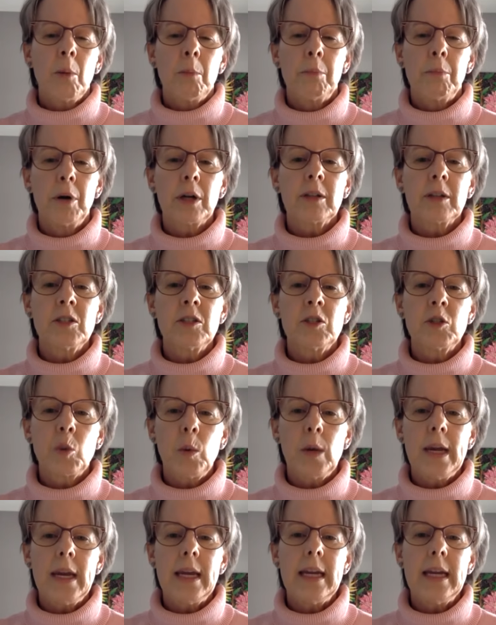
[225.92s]
Brooklyn
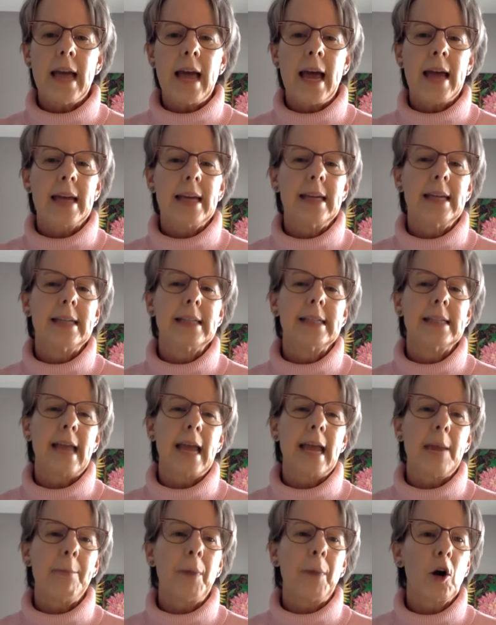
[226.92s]
tweed is
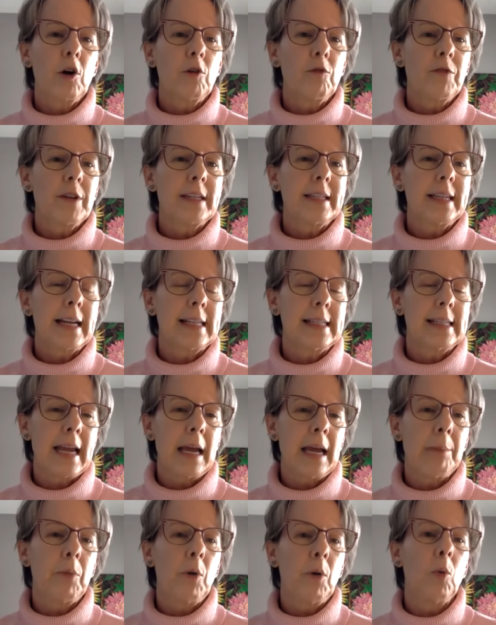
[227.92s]
a perfect
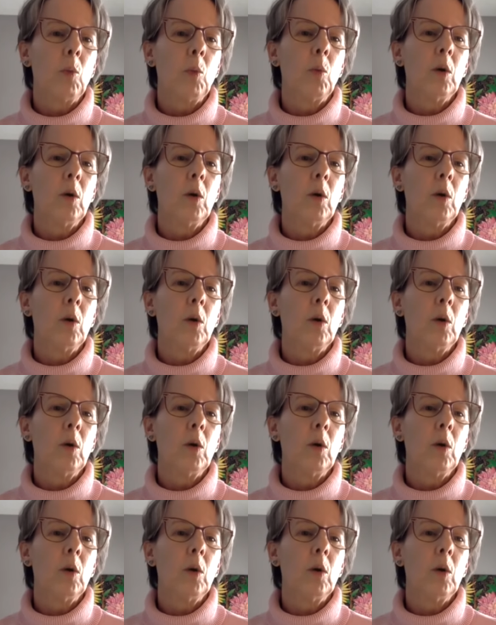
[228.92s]
example.